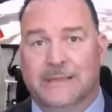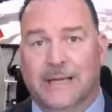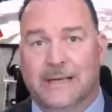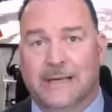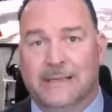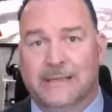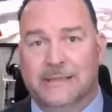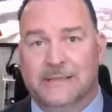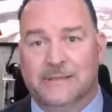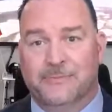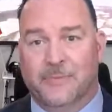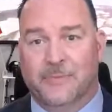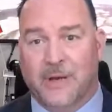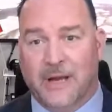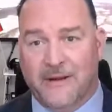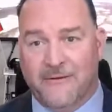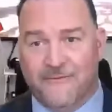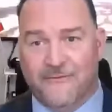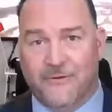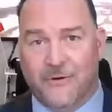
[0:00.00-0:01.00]
That is
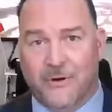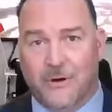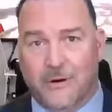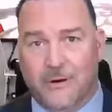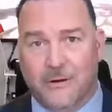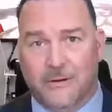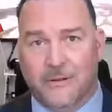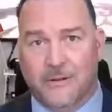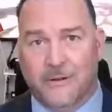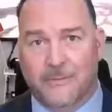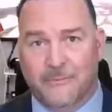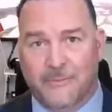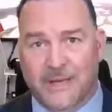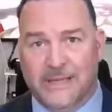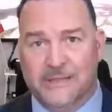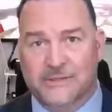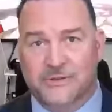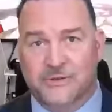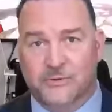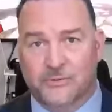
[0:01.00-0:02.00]
by far the
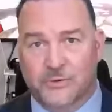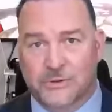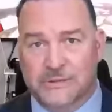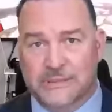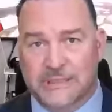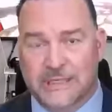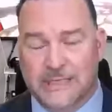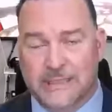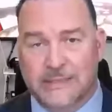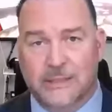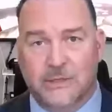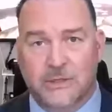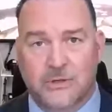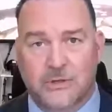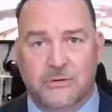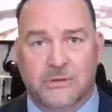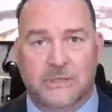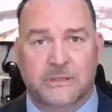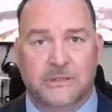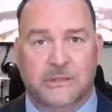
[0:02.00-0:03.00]
best routine that
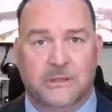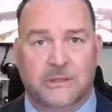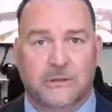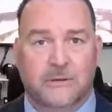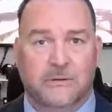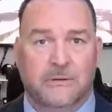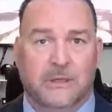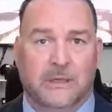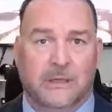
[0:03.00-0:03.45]
you could do.